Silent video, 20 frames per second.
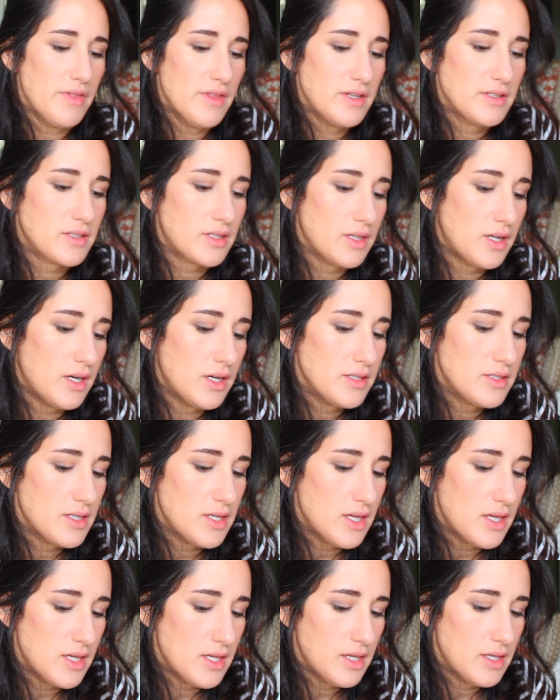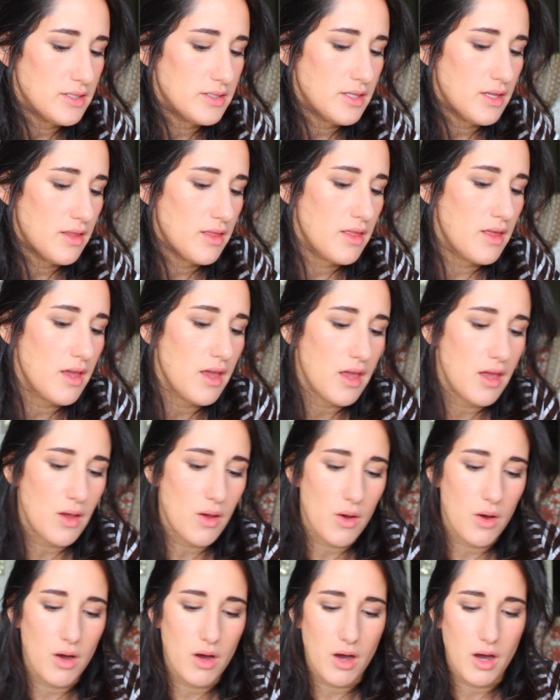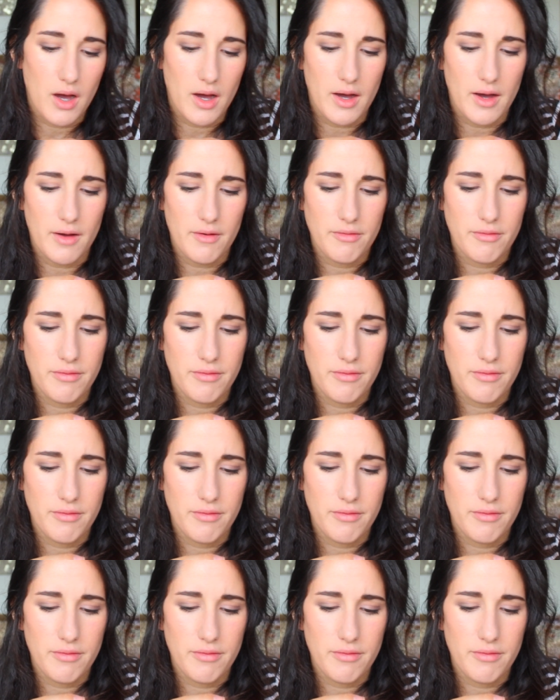and this gloss is the uh,